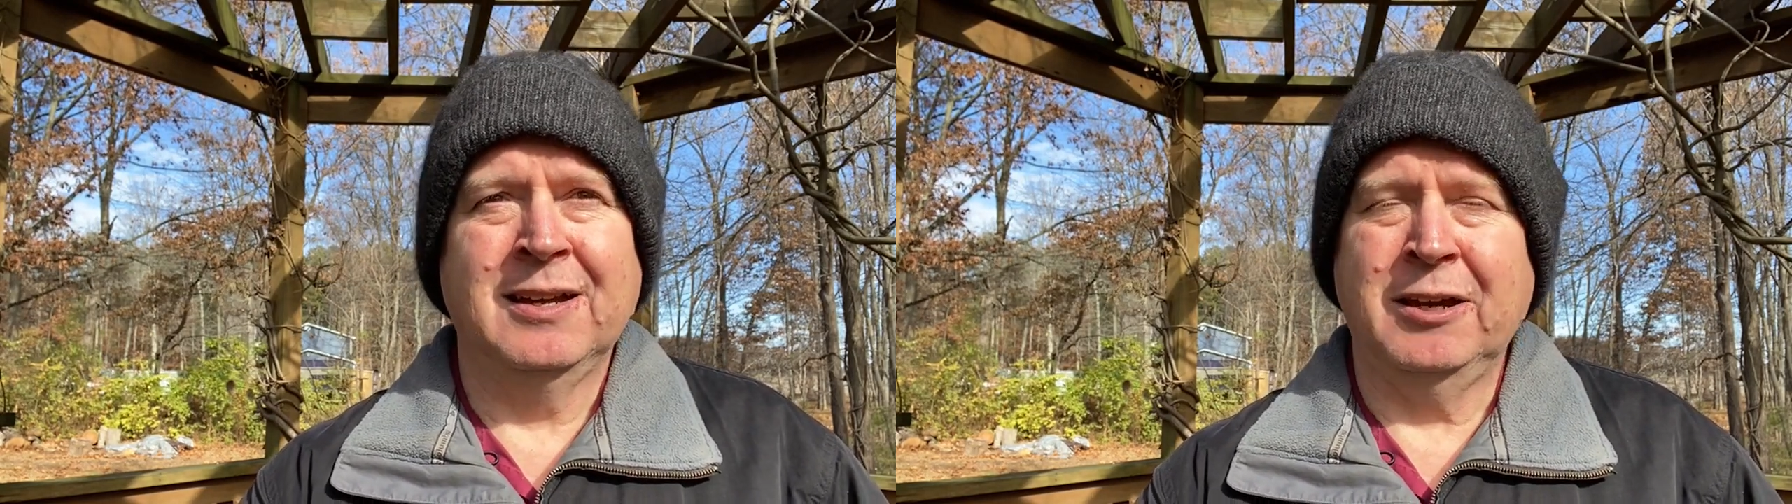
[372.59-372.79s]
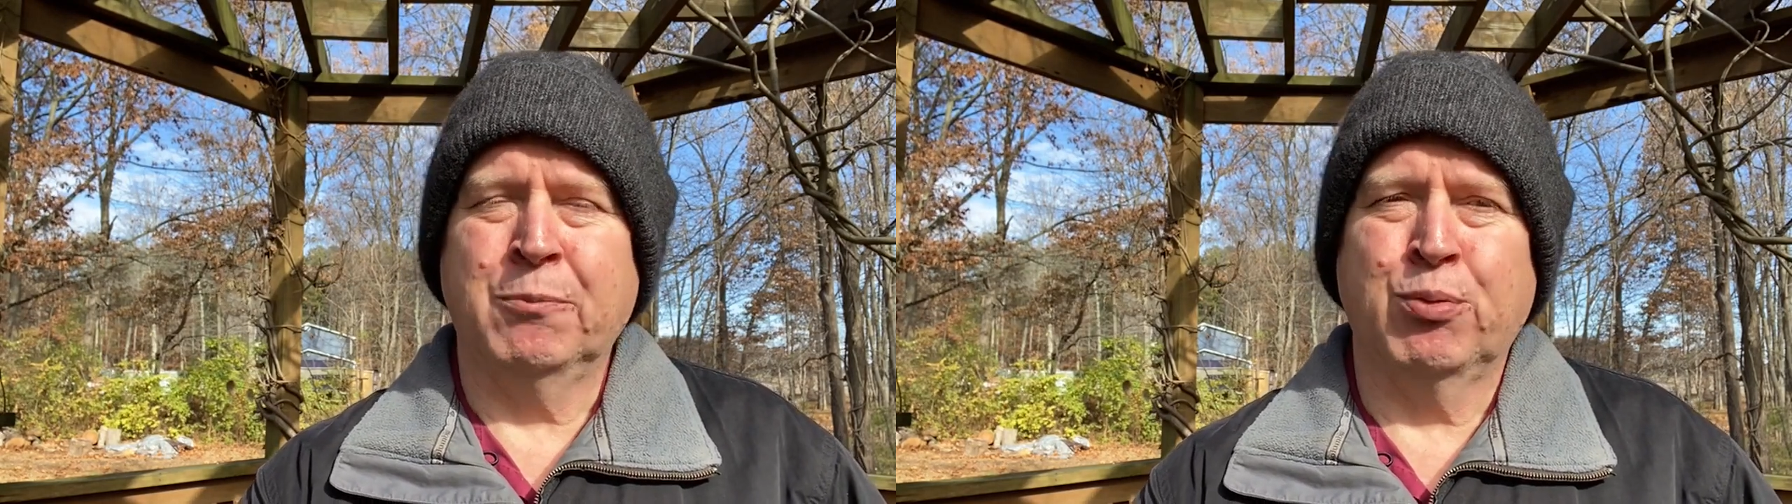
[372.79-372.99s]

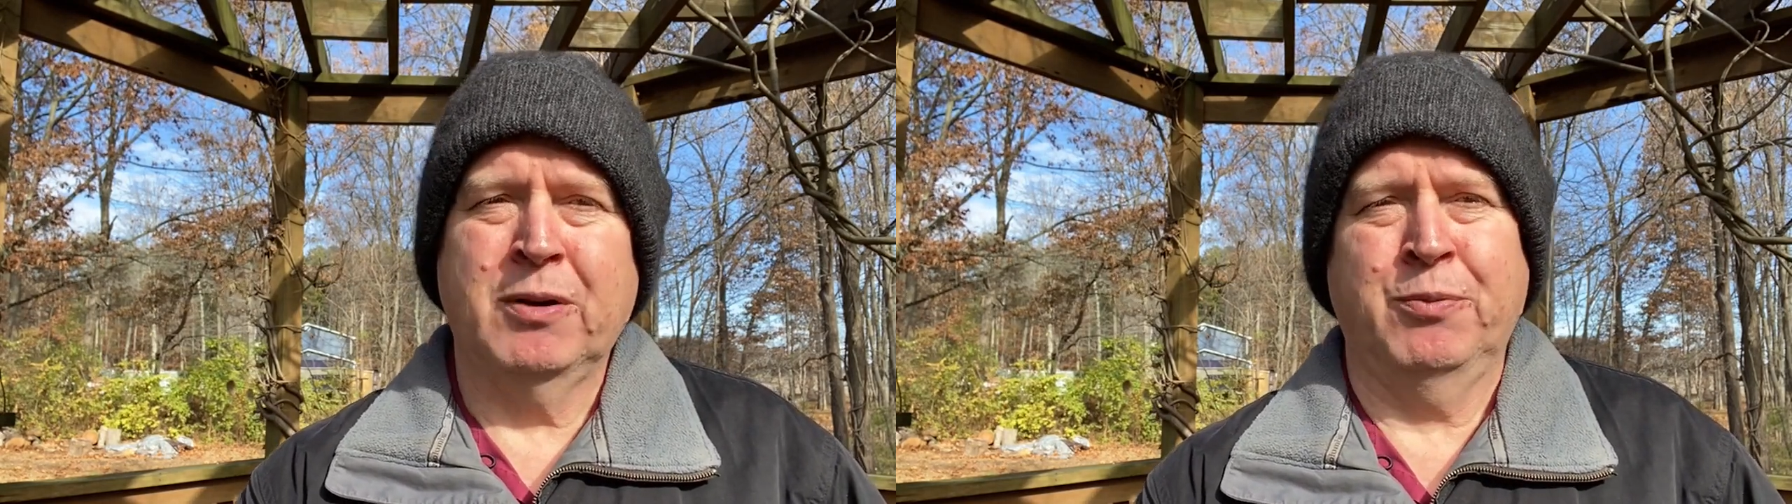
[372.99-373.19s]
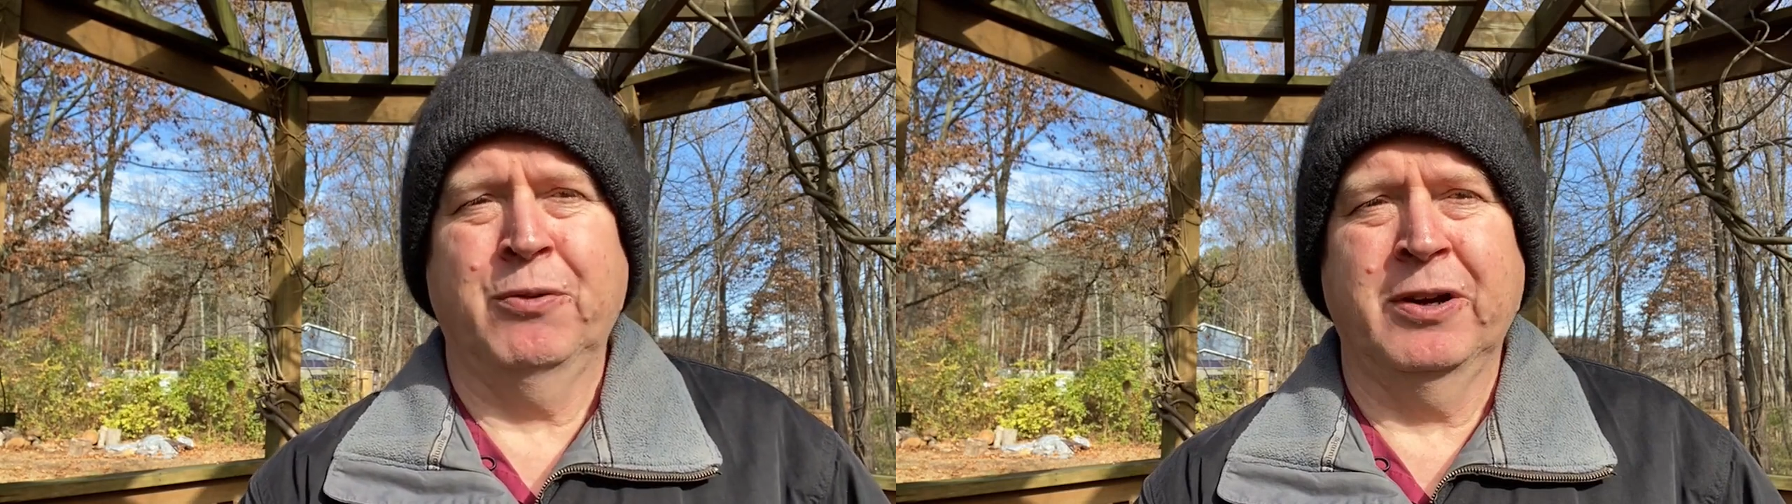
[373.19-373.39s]
in
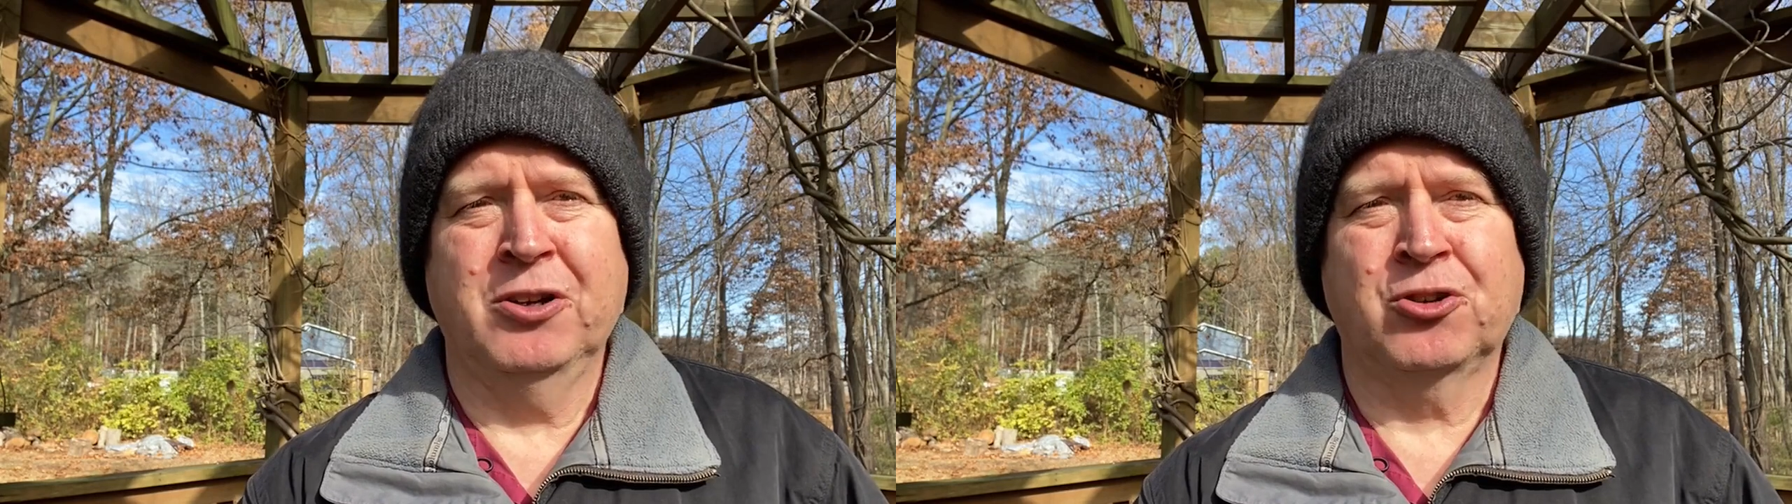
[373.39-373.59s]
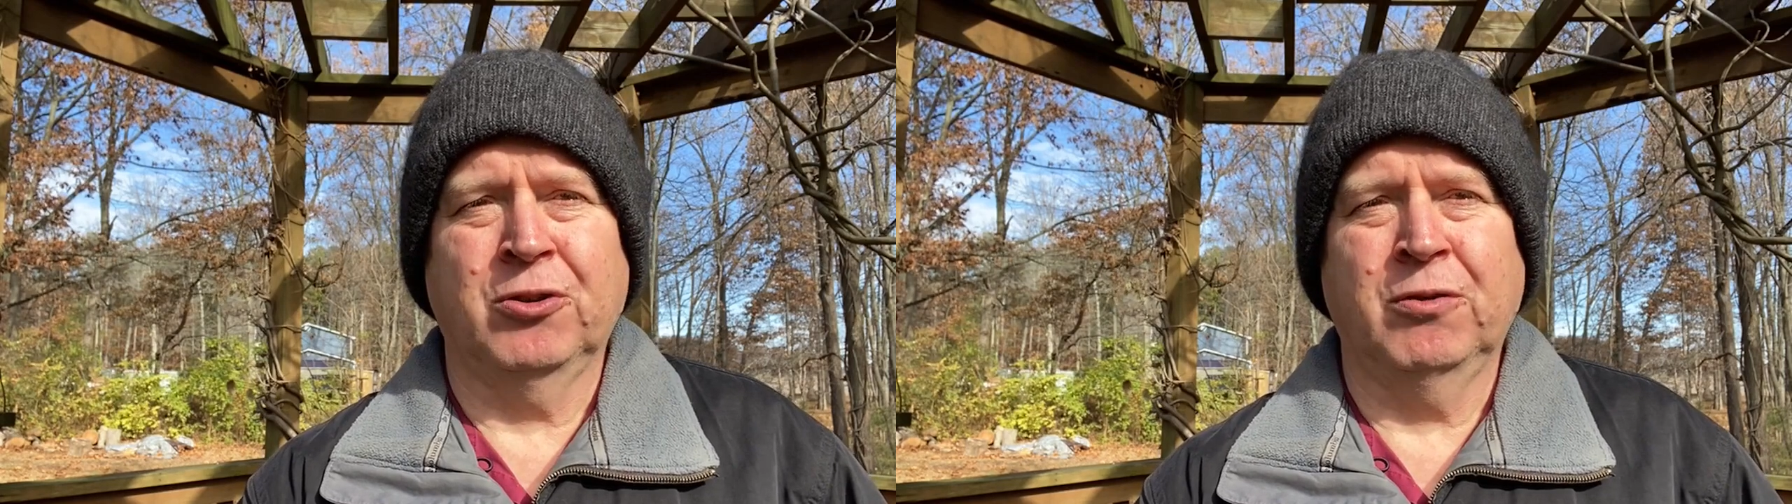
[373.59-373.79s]

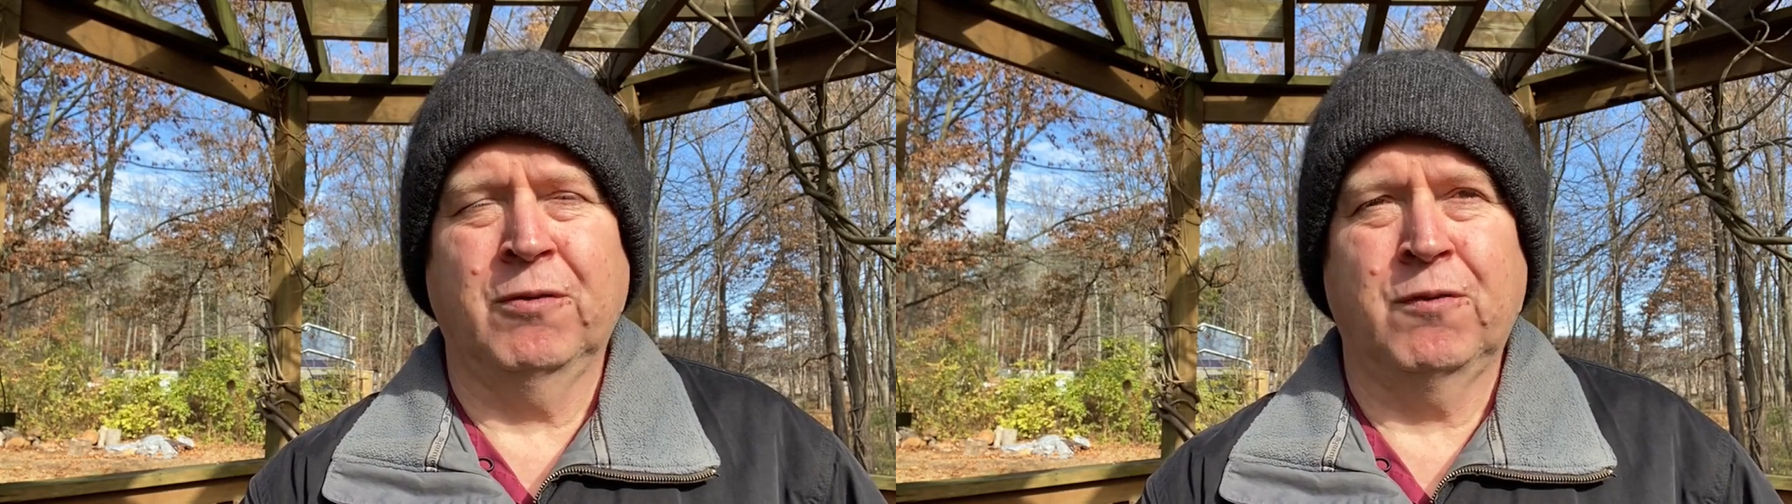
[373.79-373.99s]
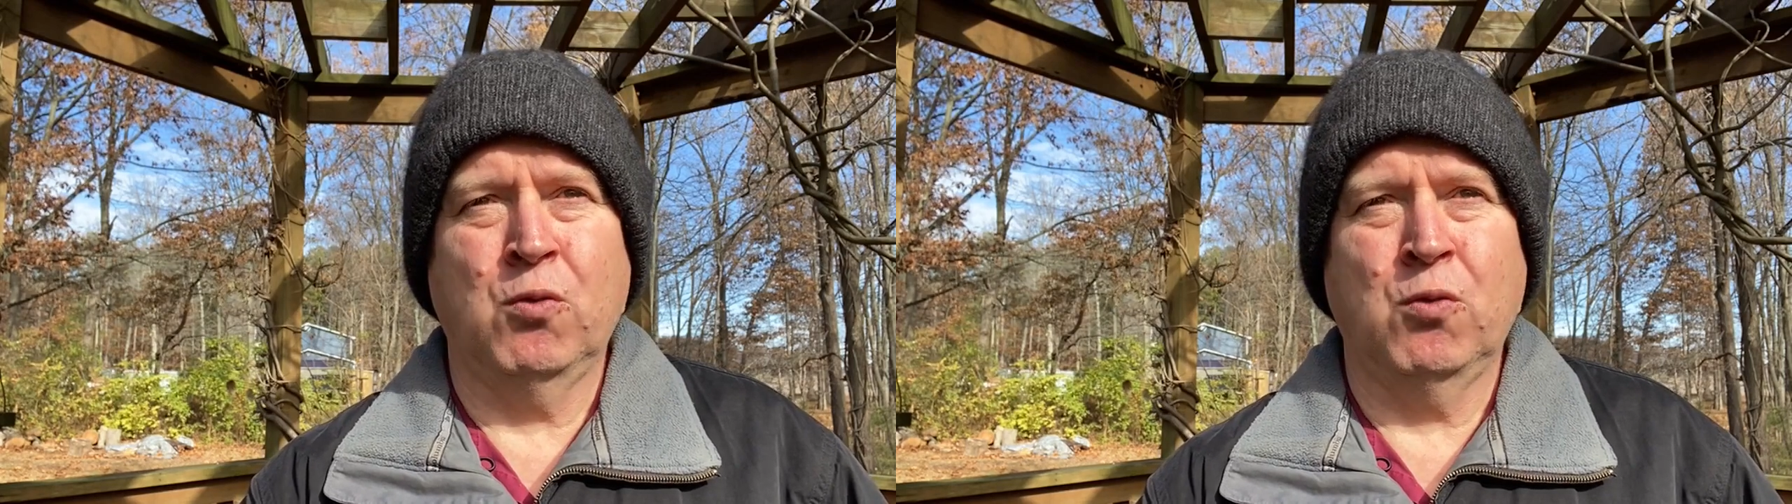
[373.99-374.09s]
preparation